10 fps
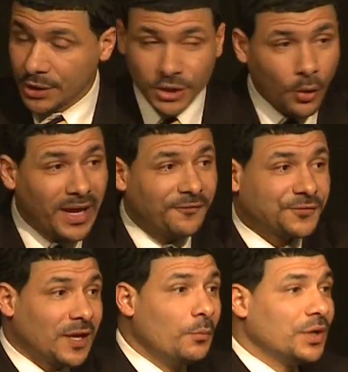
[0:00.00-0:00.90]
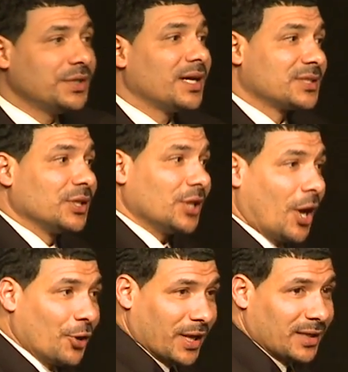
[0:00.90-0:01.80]
So if someone doesn't
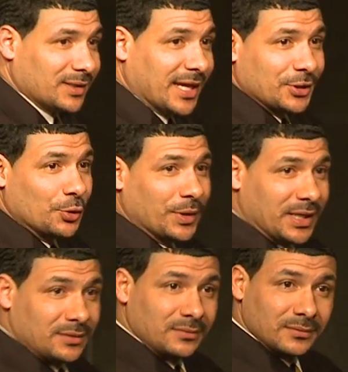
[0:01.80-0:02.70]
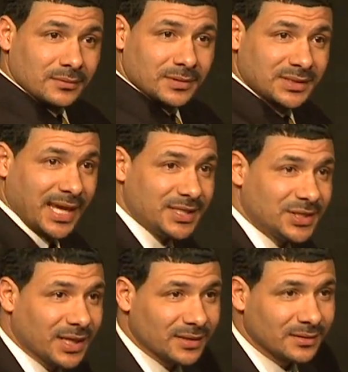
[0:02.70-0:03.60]
learn it, then you didn't
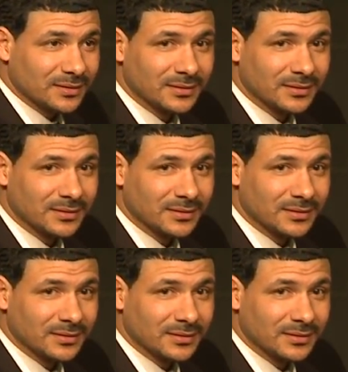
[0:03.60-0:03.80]
teach it.